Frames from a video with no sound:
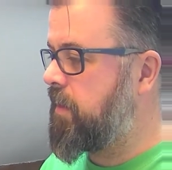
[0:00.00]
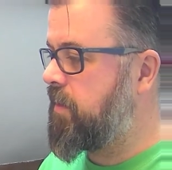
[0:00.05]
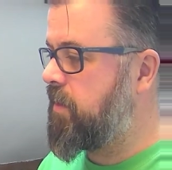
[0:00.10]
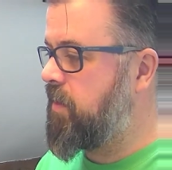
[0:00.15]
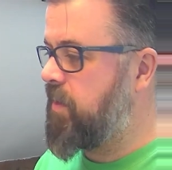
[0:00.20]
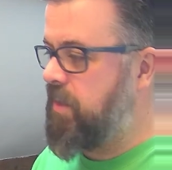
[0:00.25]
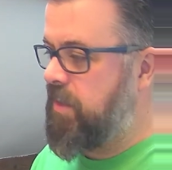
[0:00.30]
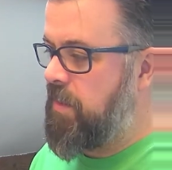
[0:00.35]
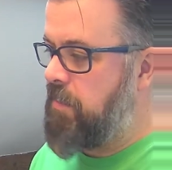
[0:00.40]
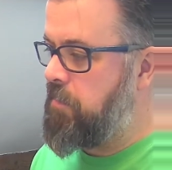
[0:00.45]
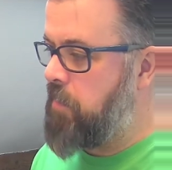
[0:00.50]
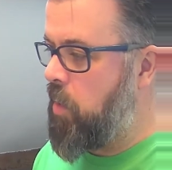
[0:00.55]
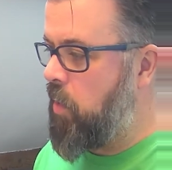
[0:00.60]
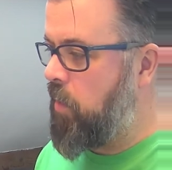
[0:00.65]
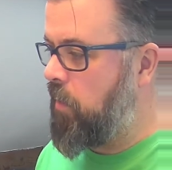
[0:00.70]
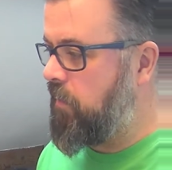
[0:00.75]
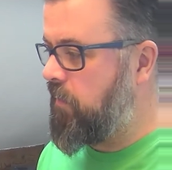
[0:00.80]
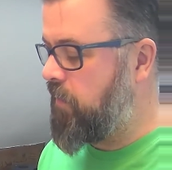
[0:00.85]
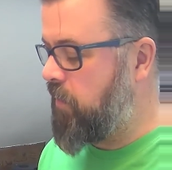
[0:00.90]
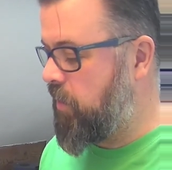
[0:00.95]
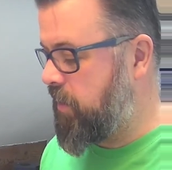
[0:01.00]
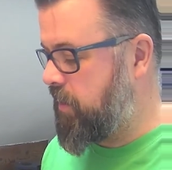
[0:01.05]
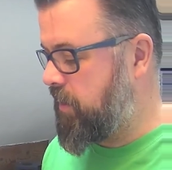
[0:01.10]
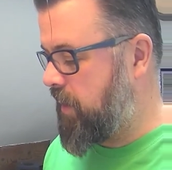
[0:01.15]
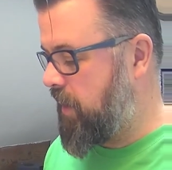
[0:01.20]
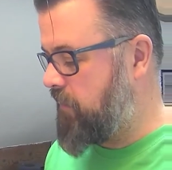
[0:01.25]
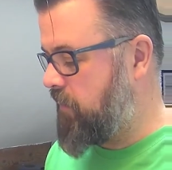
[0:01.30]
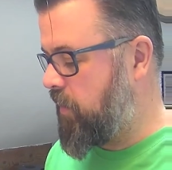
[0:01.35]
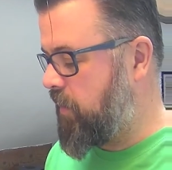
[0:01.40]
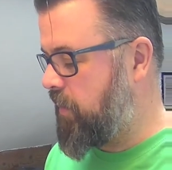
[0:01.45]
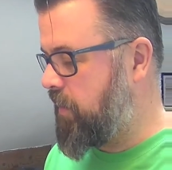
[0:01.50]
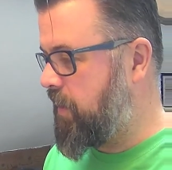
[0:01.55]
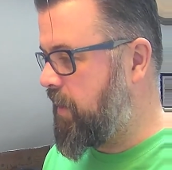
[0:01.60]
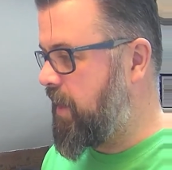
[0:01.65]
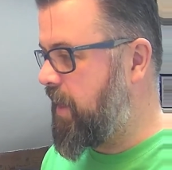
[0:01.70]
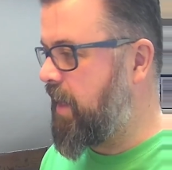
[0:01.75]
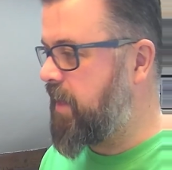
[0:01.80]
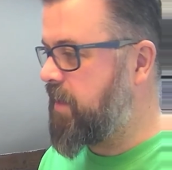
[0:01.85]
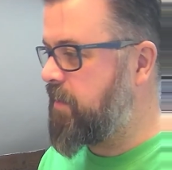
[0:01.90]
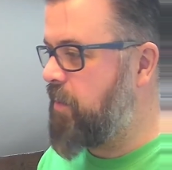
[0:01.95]
So a simple first level, and
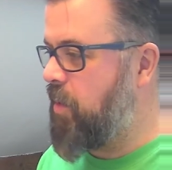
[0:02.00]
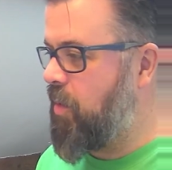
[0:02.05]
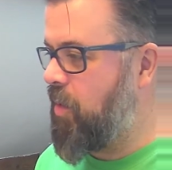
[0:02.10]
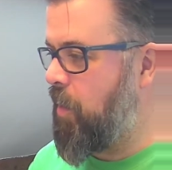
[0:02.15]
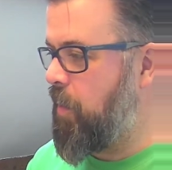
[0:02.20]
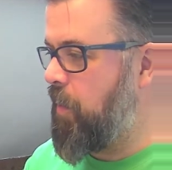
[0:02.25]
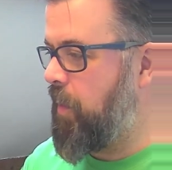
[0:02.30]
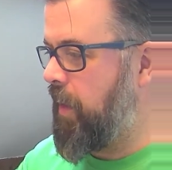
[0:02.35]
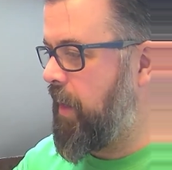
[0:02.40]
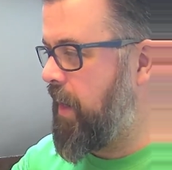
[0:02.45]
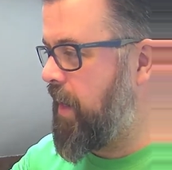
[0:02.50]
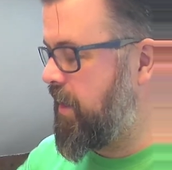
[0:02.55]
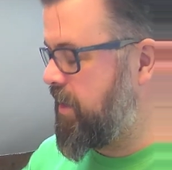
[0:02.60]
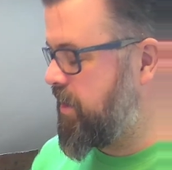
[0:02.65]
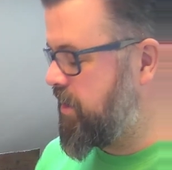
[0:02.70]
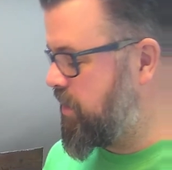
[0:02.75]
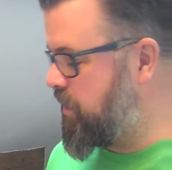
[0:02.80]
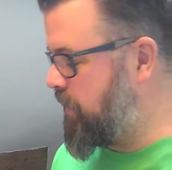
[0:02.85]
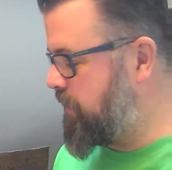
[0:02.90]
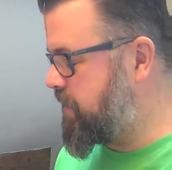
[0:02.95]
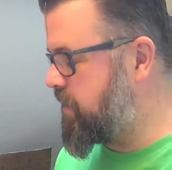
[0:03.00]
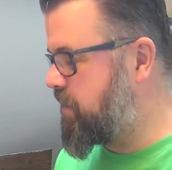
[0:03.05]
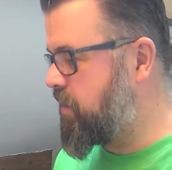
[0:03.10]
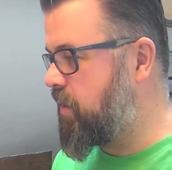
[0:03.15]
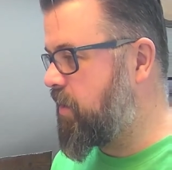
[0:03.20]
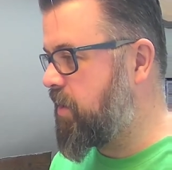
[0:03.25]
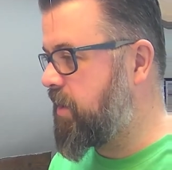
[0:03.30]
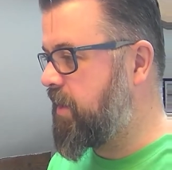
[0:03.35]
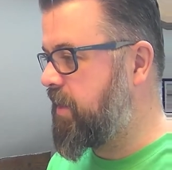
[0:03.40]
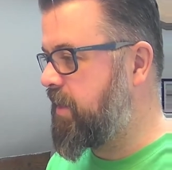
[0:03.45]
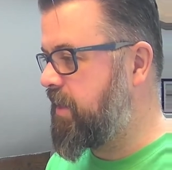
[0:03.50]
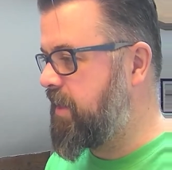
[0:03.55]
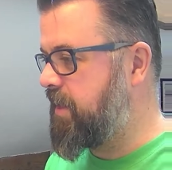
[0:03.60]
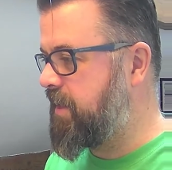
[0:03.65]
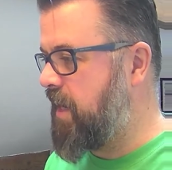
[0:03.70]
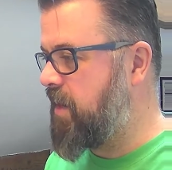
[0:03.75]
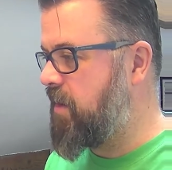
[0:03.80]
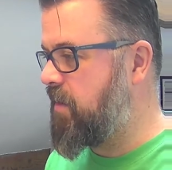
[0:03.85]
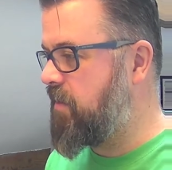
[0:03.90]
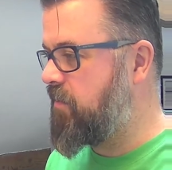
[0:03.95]
it gets more complicated because you have to sort of
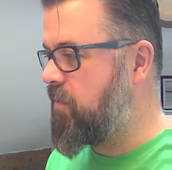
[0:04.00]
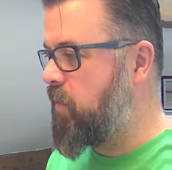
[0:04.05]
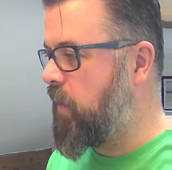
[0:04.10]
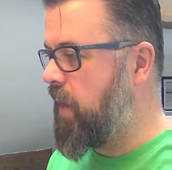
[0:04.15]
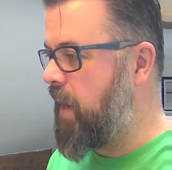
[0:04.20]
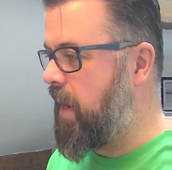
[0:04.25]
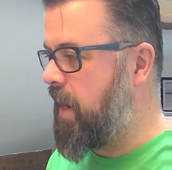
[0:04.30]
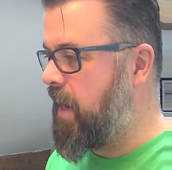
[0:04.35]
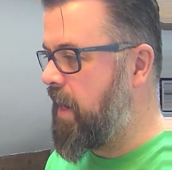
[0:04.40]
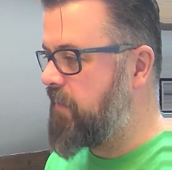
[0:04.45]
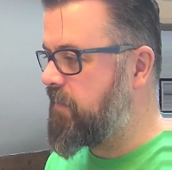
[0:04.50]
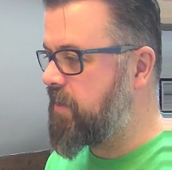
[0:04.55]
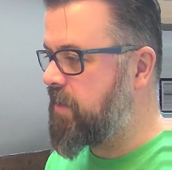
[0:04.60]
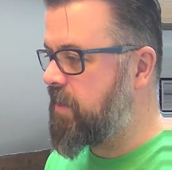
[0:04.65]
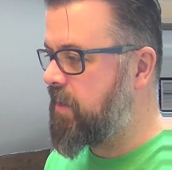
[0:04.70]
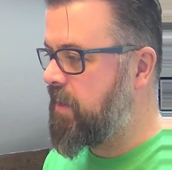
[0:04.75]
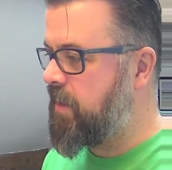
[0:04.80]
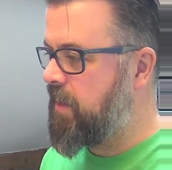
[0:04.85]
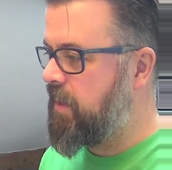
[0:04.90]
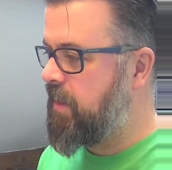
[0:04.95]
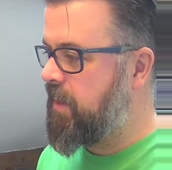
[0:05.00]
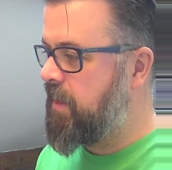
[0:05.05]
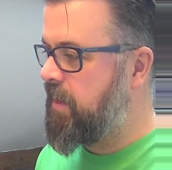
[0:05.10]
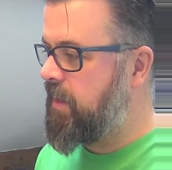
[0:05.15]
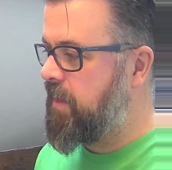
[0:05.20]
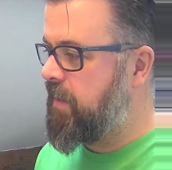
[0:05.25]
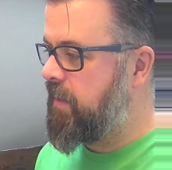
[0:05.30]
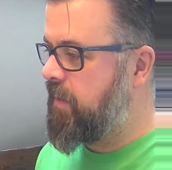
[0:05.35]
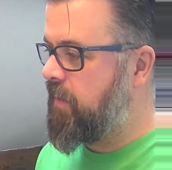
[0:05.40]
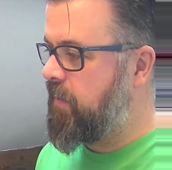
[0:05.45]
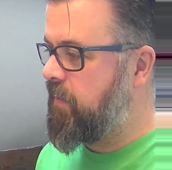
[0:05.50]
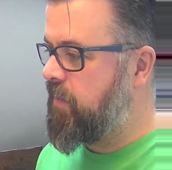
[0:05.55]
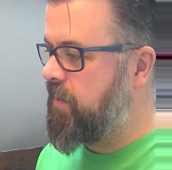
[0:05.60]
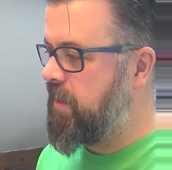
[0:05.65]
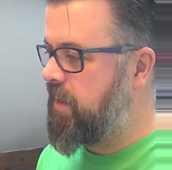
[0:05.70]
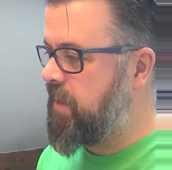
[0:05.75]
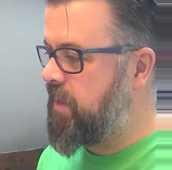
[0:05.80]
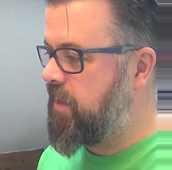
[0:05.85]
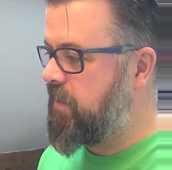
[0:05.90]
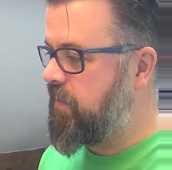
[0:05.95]
descend through caves.
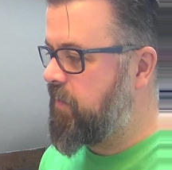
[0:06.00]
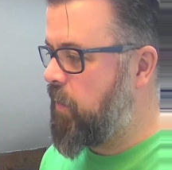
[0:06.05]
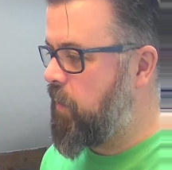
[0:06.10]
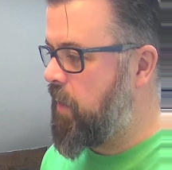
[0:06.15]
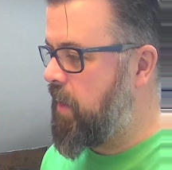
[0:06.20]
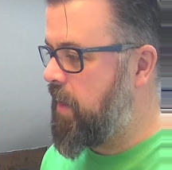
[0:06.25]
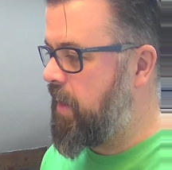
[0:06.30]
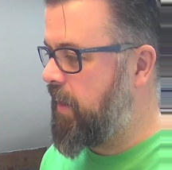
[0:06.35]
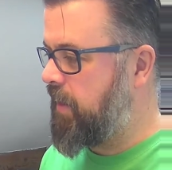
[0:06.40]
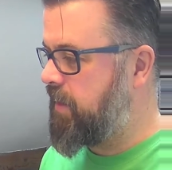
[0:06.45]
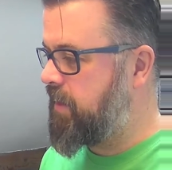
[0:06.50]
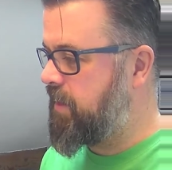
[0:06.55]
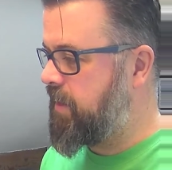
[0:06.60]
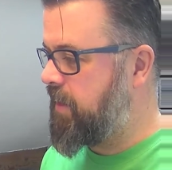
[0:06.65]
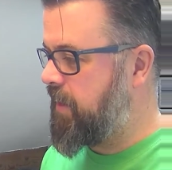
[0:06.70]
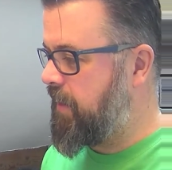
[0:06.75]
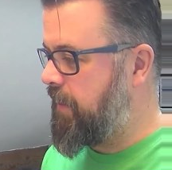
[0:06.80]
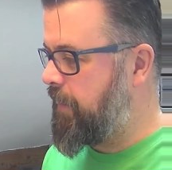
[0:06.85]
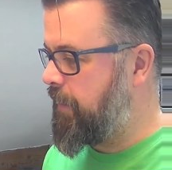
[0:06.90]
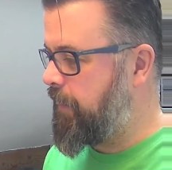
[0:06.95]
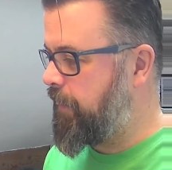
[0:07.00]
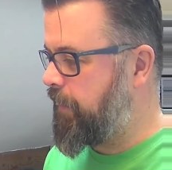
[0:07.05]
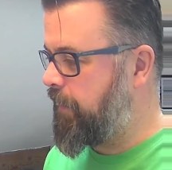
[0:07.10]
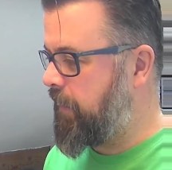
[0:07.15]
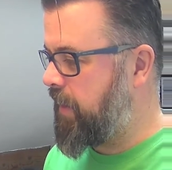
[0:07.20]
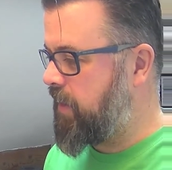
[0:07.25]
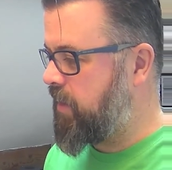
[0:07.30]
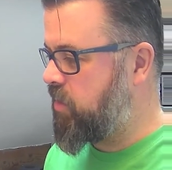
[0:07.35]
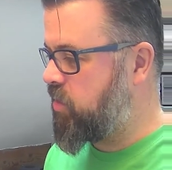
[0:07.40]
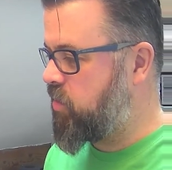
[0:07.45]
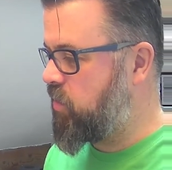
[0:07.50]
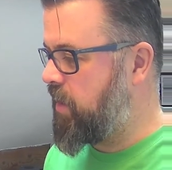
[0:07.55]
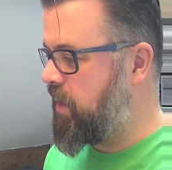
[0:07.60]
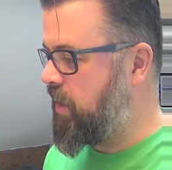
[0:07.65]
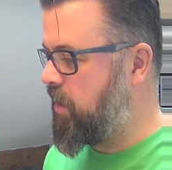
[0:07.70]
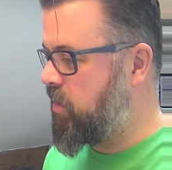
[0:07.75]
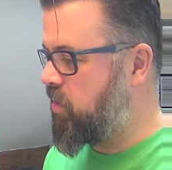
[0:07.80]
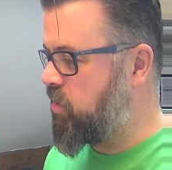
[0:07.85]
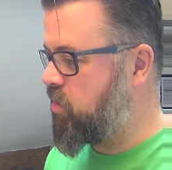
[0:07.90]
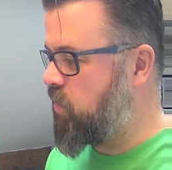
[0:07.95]
Obviously it's quite
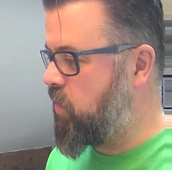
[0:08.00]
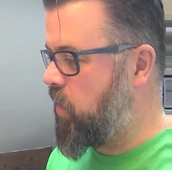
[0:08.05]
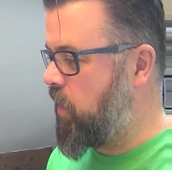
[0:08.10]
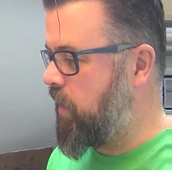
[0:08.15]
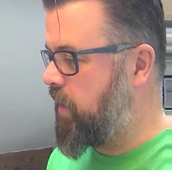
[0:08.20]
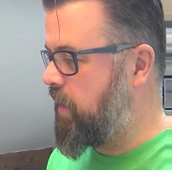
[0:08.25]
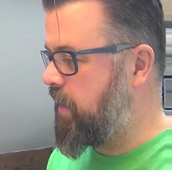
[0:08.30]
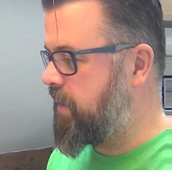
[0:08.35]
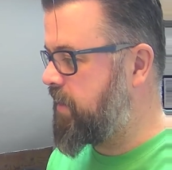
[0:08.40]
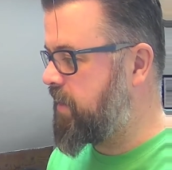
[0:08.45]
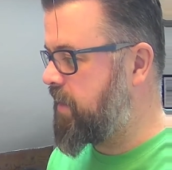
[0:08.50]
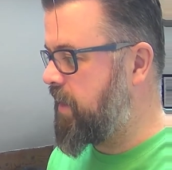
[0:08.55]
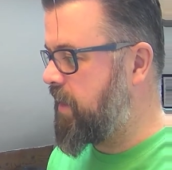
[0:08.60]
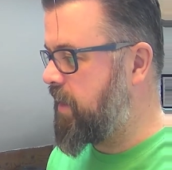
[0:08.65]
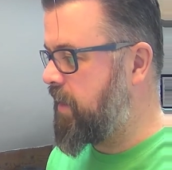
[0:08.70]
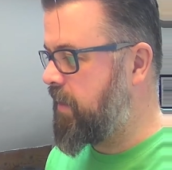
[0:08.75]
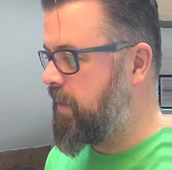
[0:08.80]
tricky controlling this thing.